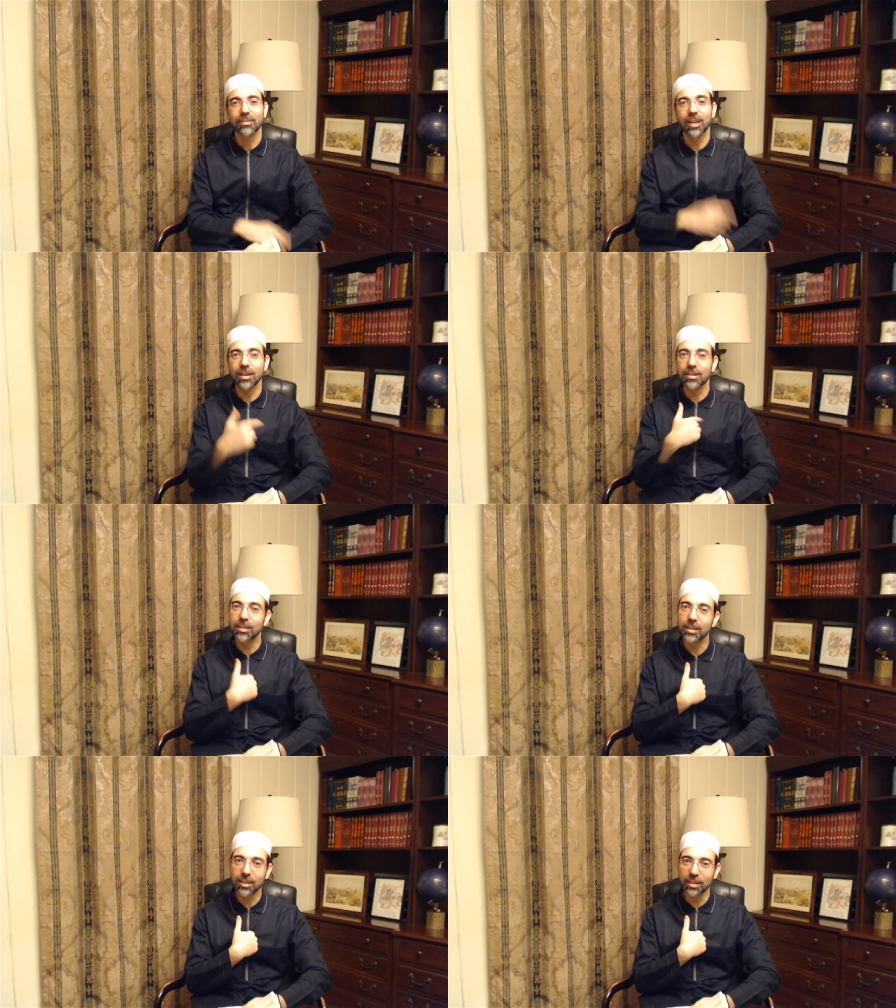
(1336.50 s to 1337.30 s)
Allah's
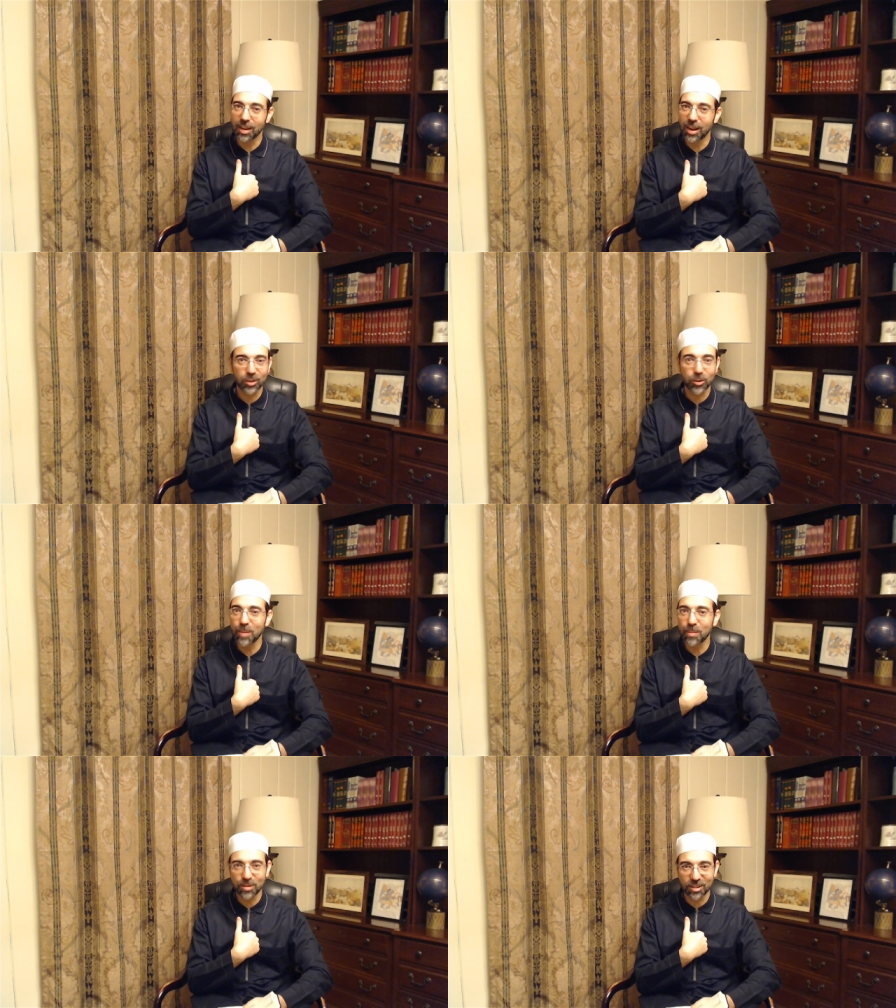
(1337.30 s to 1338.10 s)
looking at the heart,
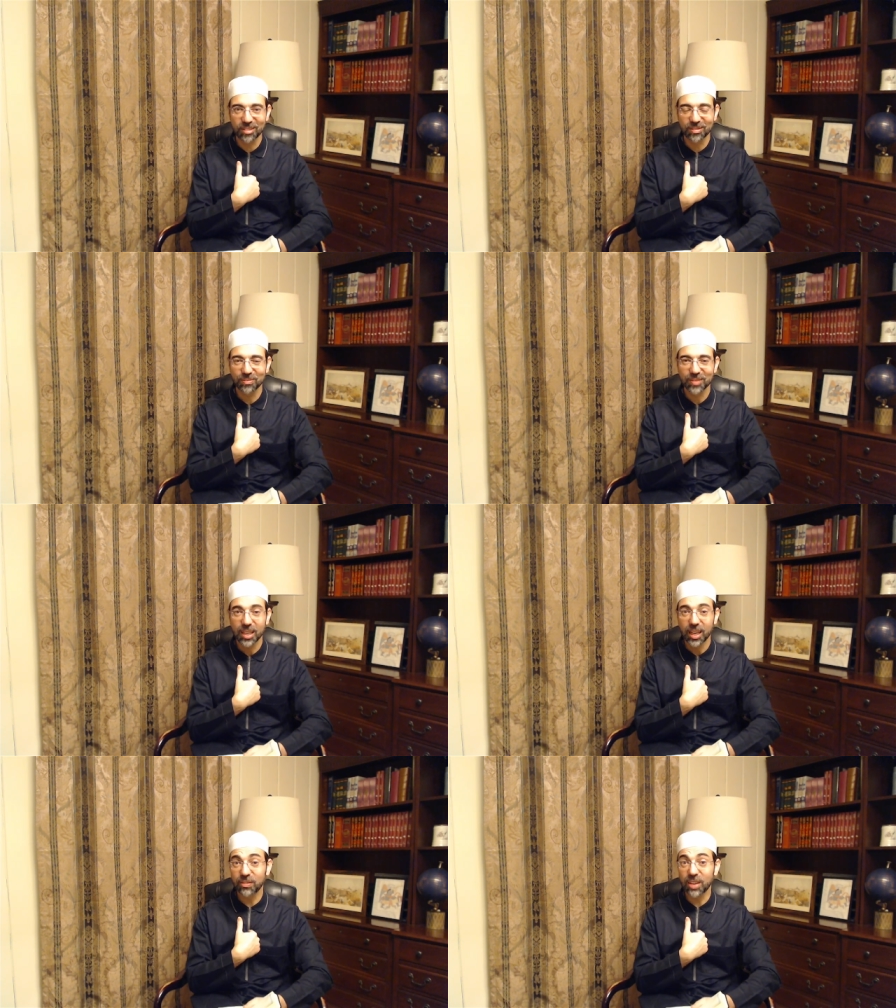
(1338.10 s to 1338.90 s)
remember.
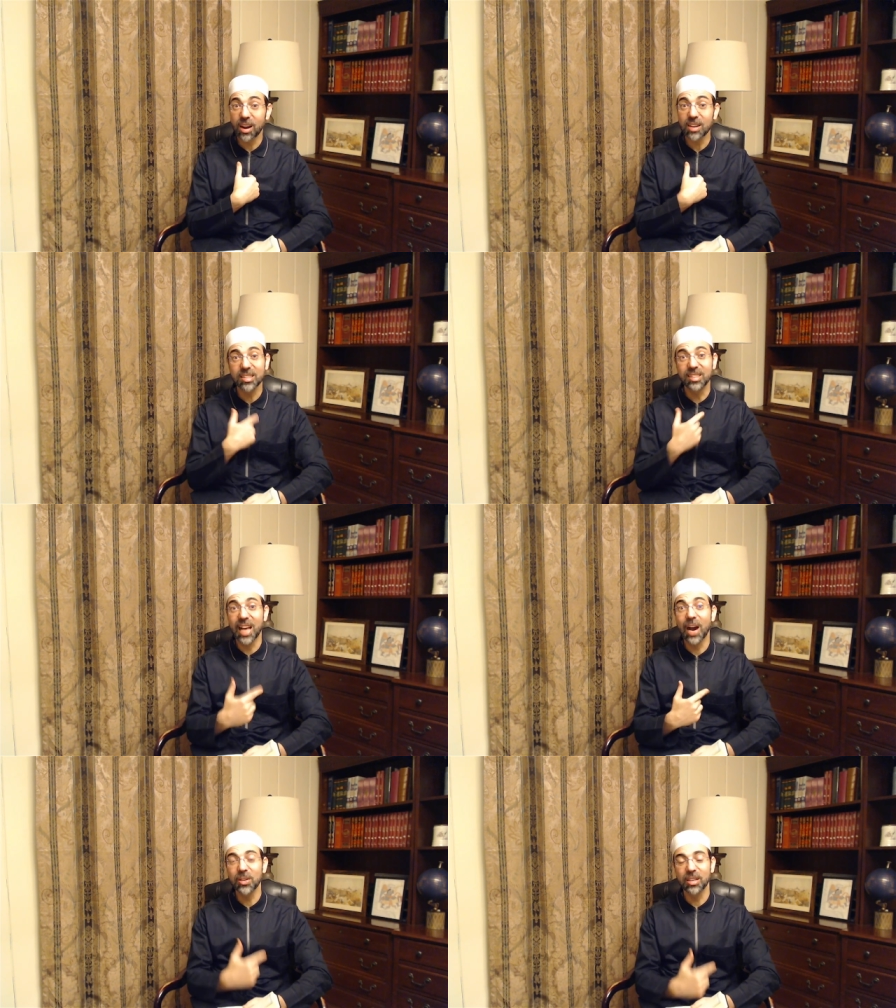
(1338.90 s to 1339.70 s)
If the heart is
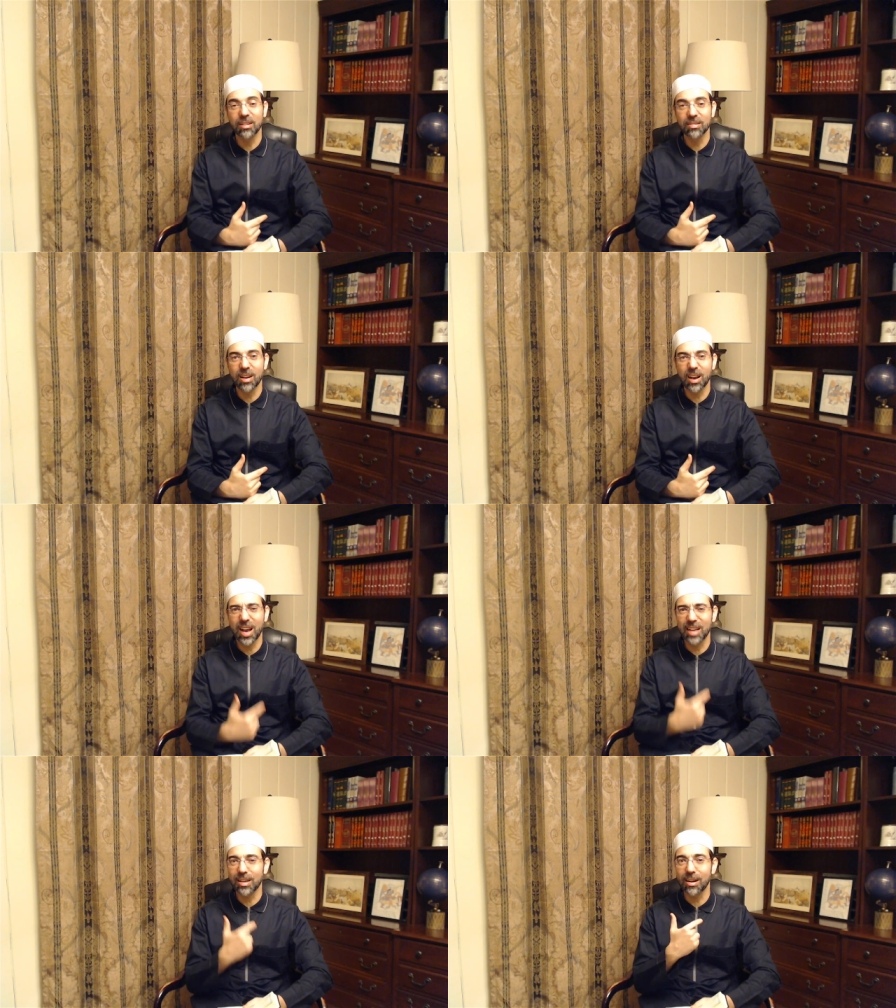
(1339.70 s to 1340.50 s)
doubting Allah,
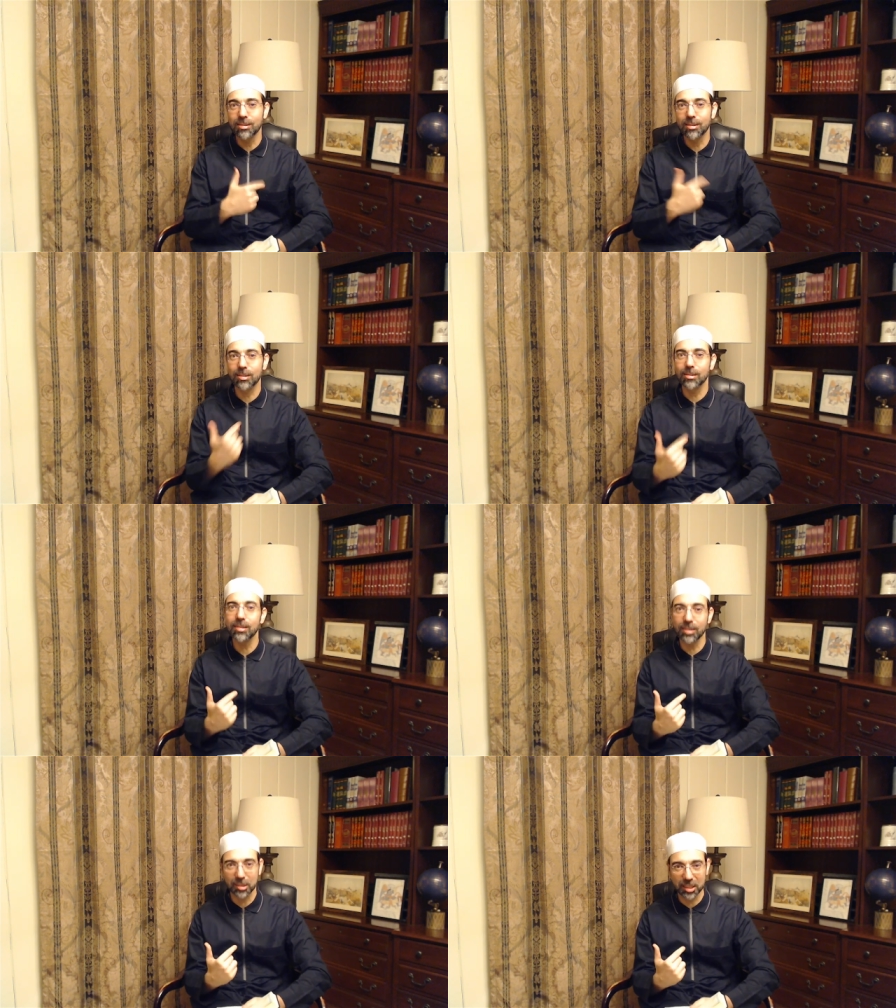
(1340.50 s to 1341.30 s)
has
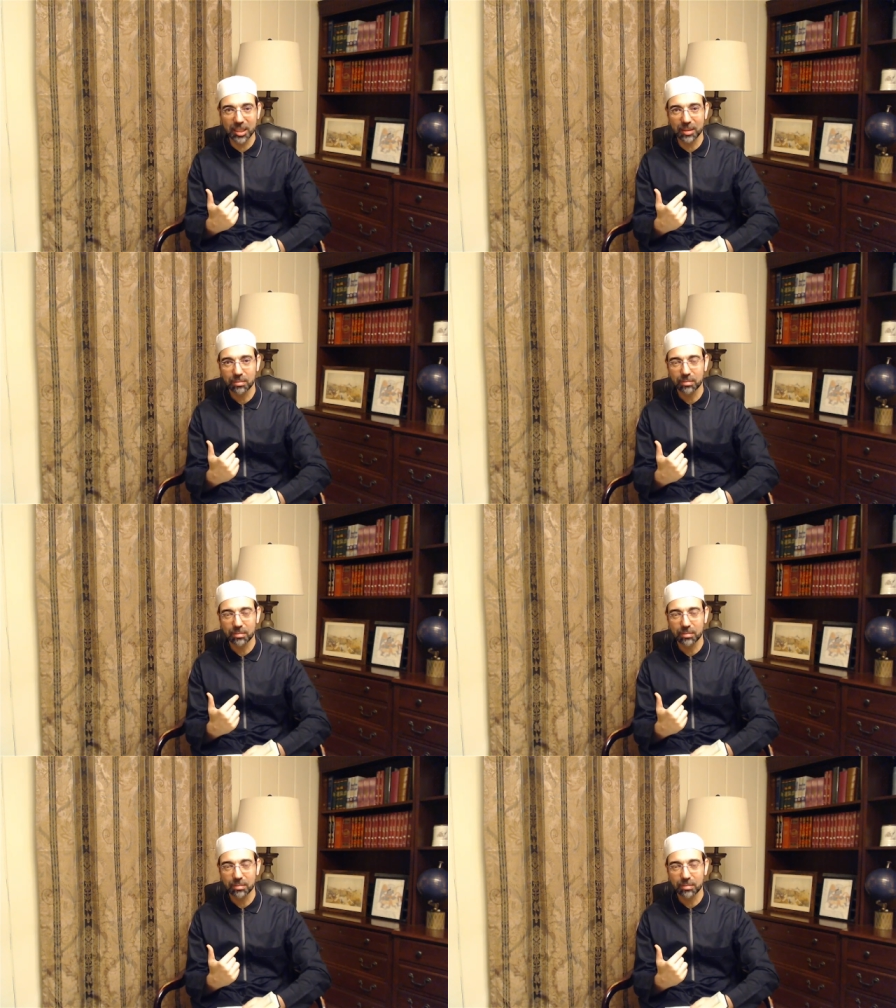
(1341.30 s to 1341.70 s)
uncertainty